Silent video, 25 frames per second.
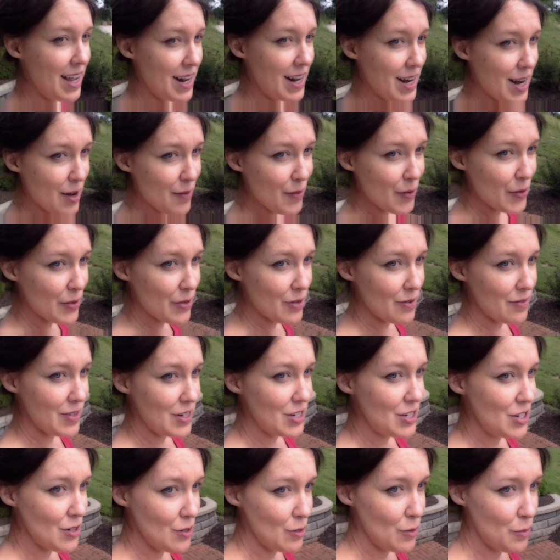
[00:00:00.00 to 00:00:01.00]
and I've heard of a
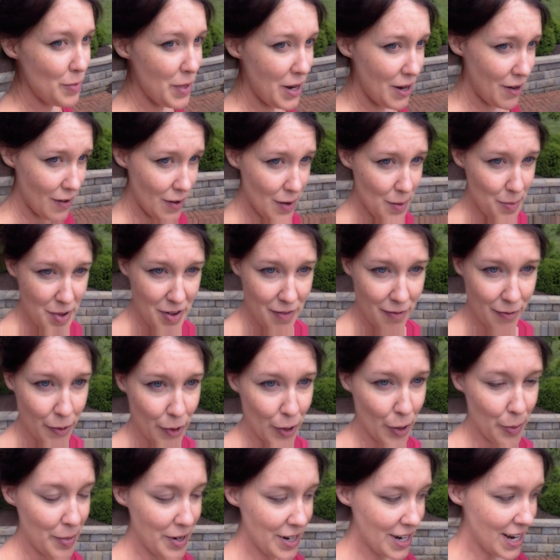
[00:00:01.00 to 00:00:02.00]
Juneberry
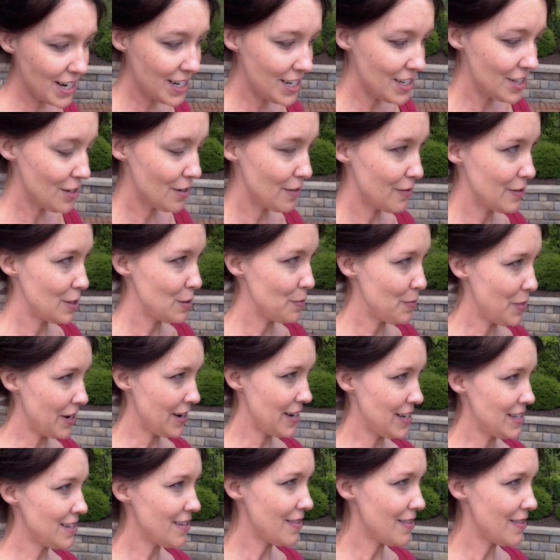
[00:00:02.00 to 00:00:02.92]
before, but not a serviceberry,